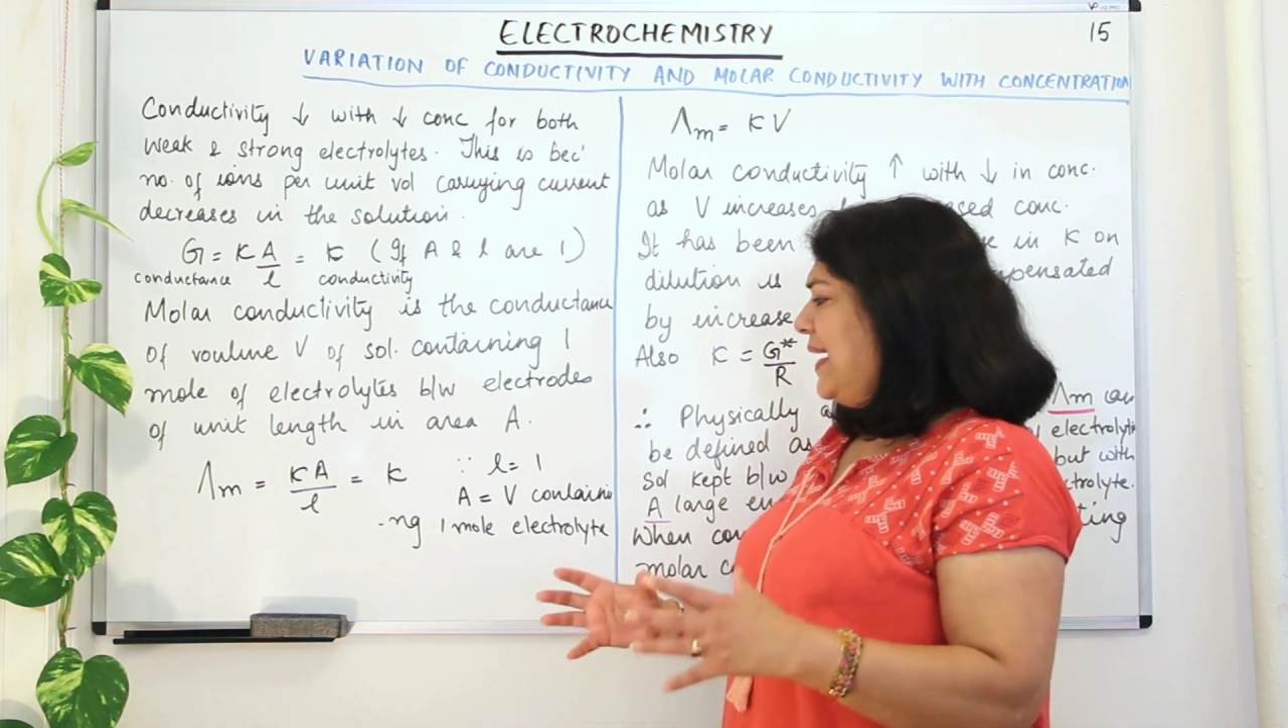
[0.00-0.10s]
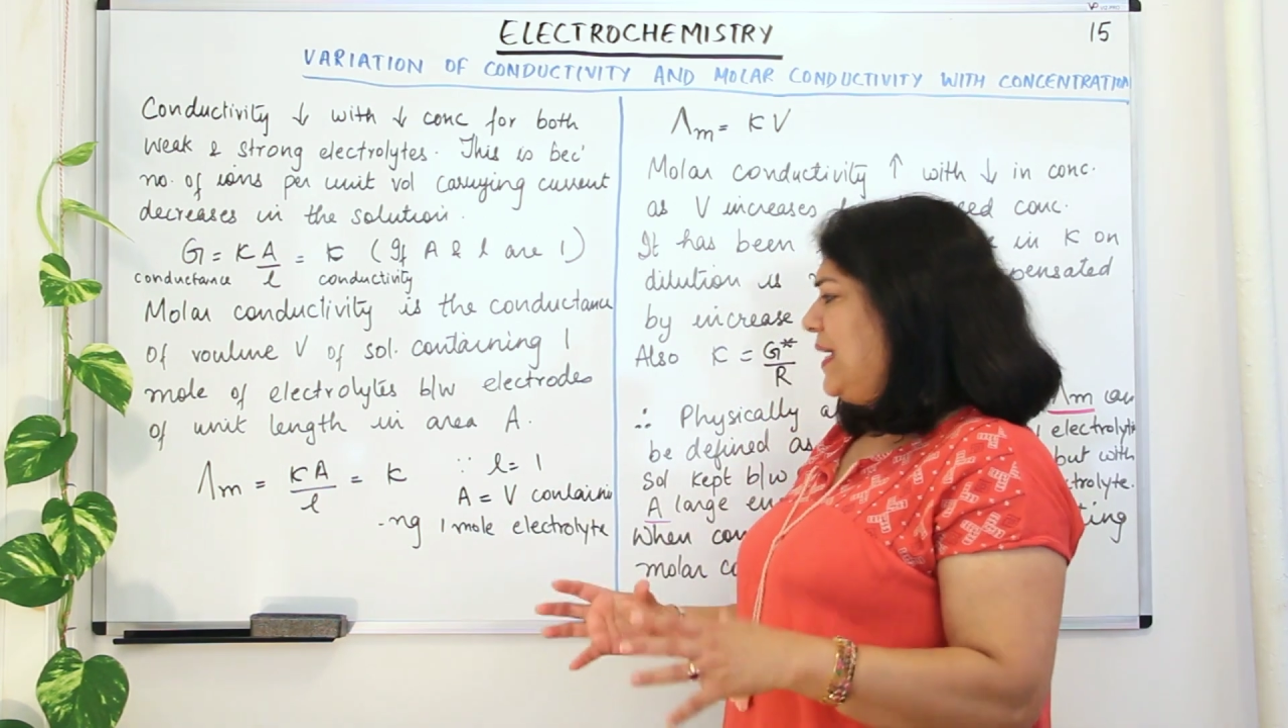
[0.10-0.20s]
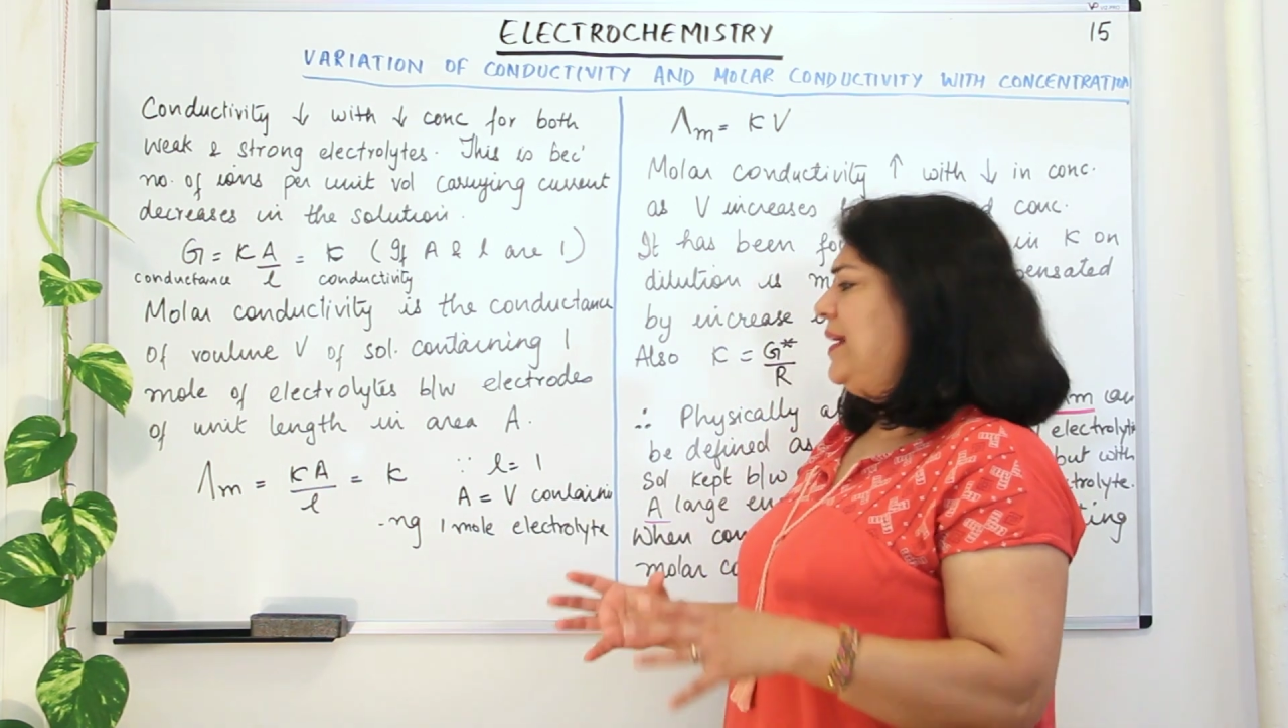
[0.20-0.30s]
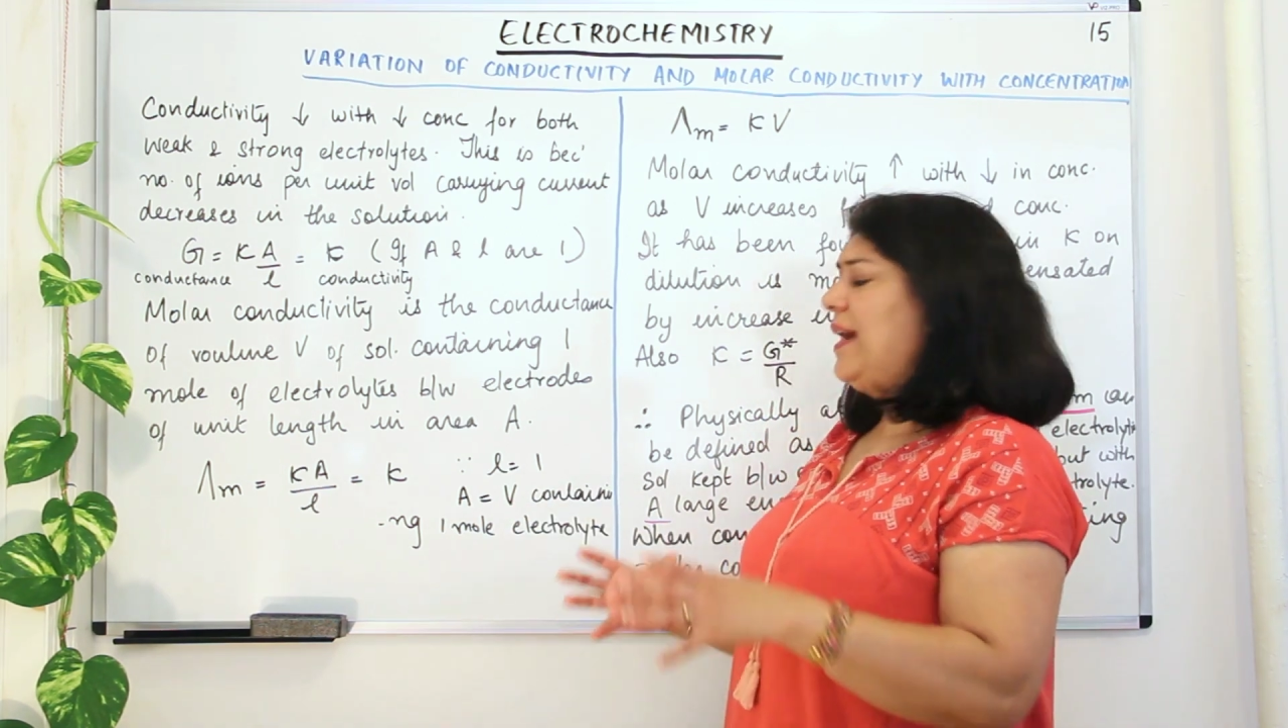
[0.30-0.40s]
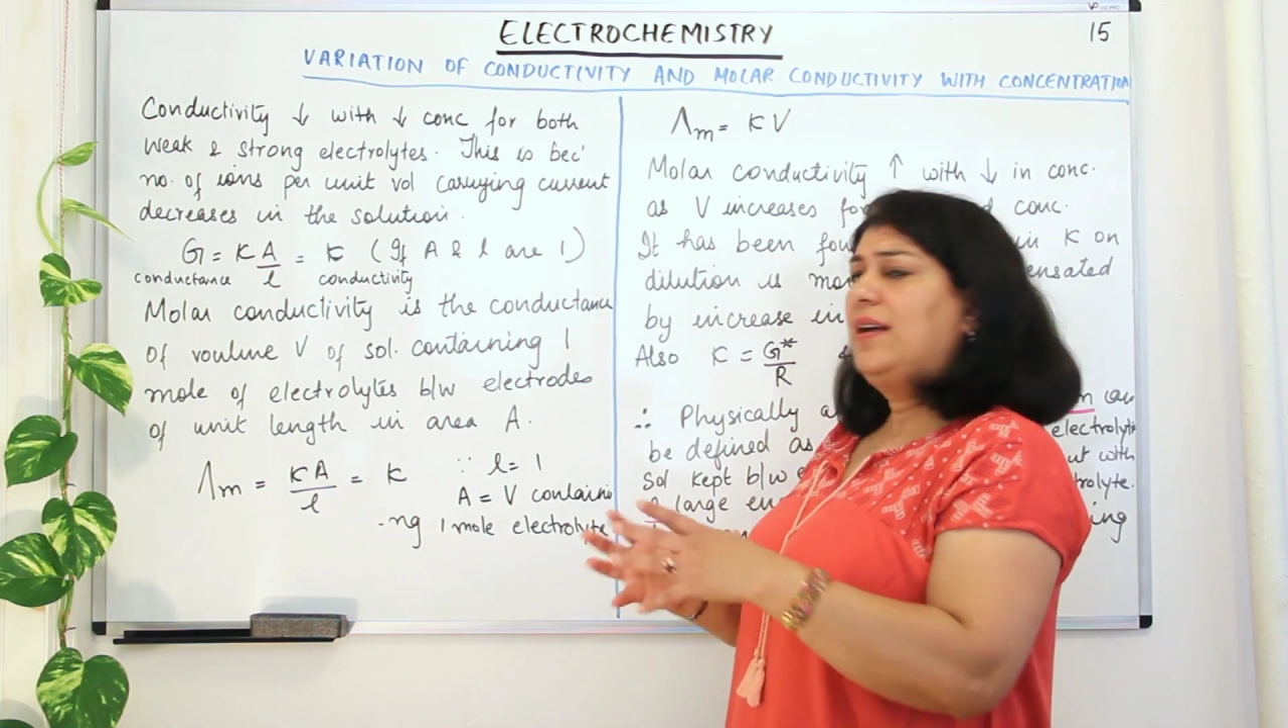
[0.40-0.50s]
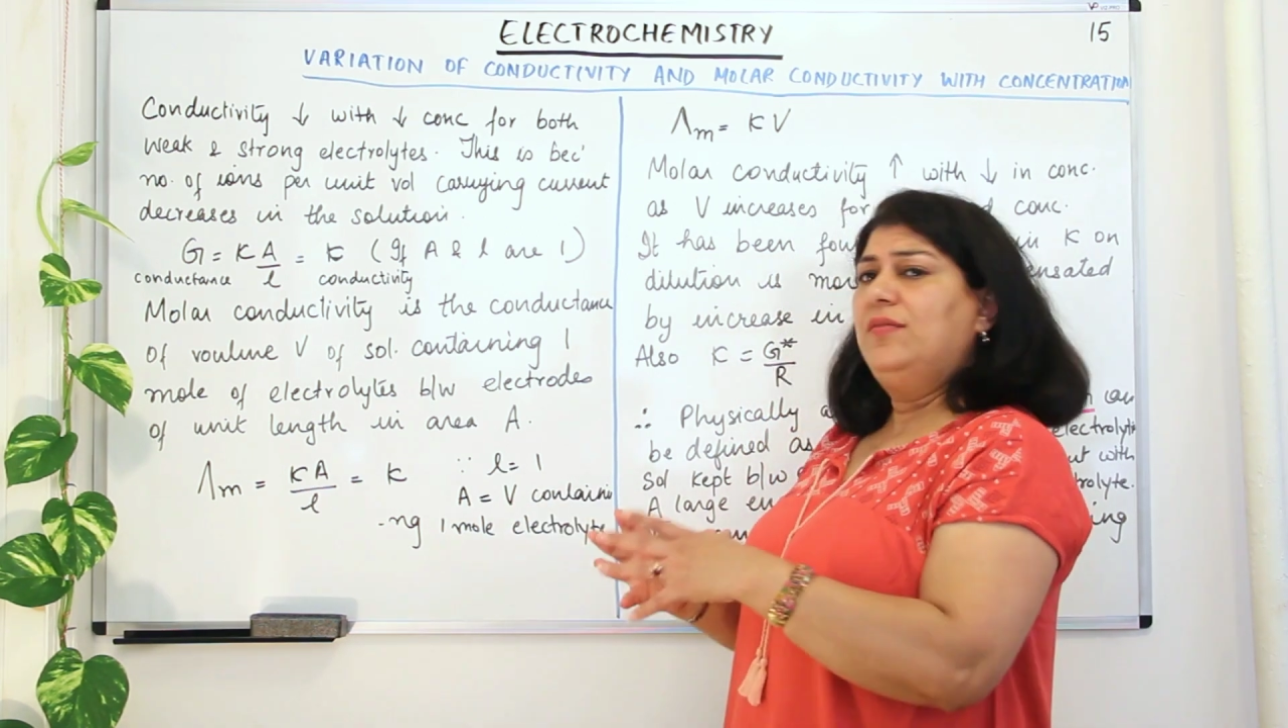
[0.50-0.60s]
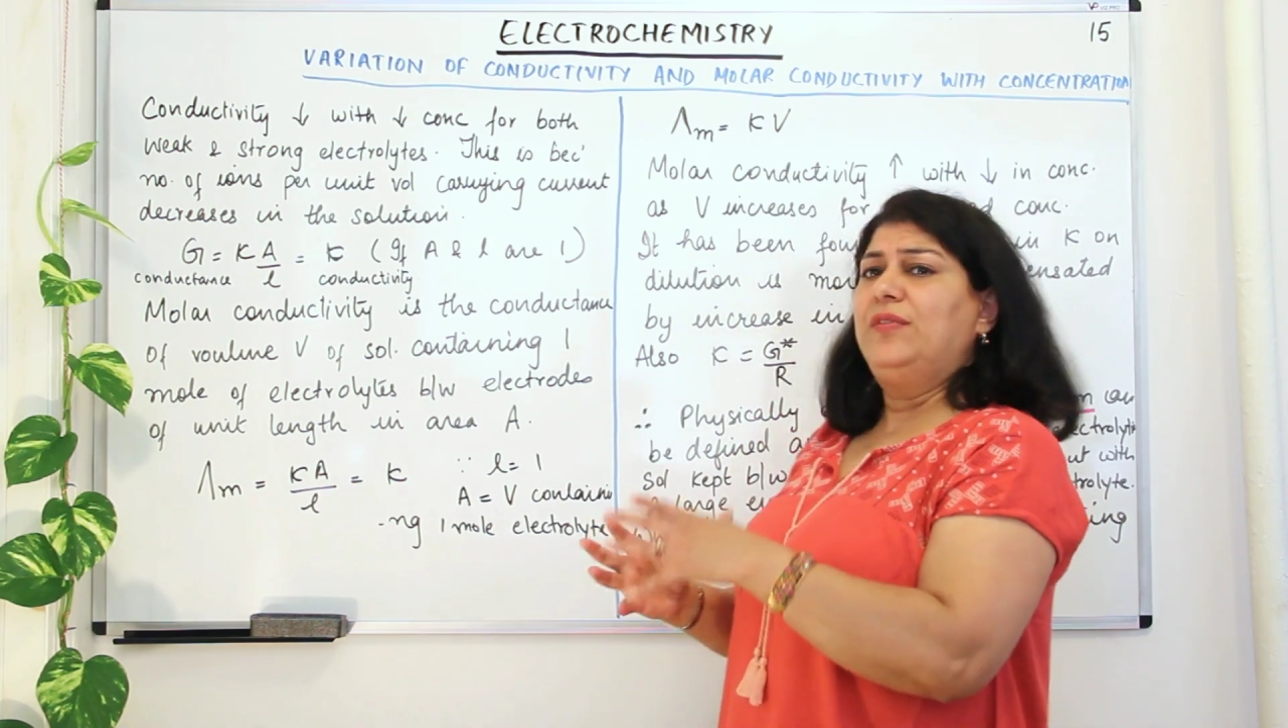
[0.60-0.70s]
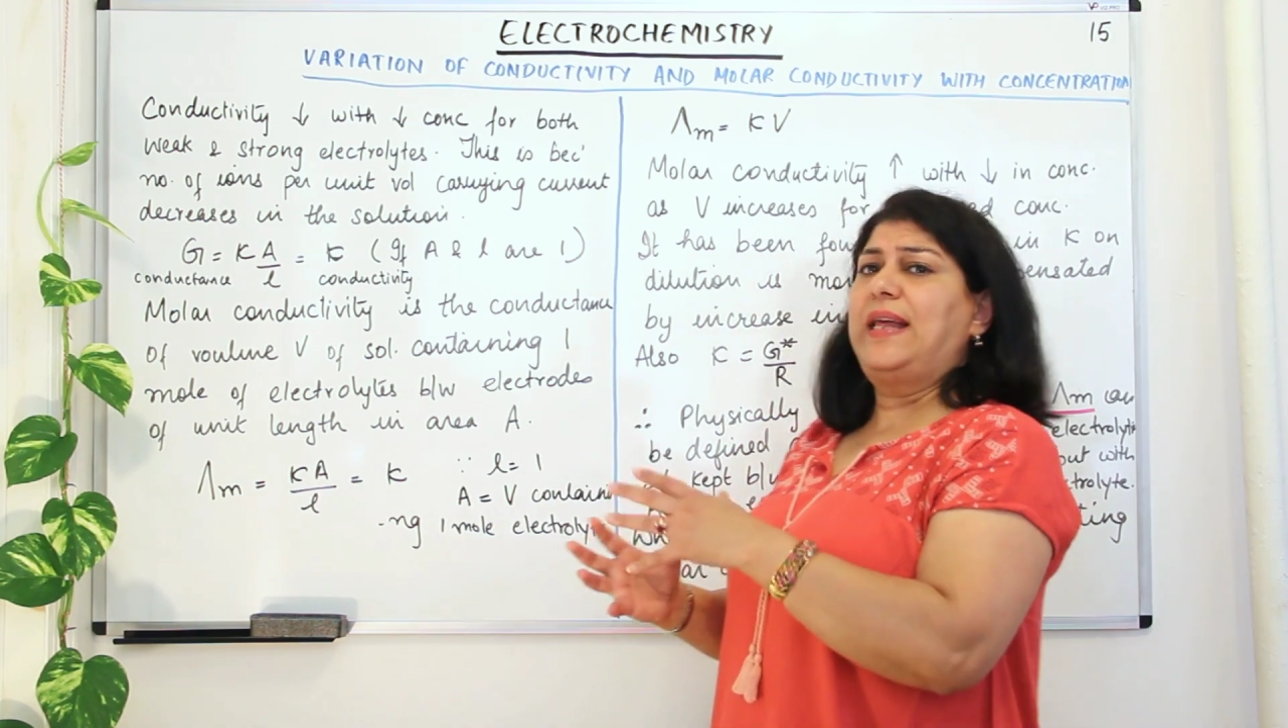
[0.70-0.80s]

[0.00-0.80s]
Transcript: area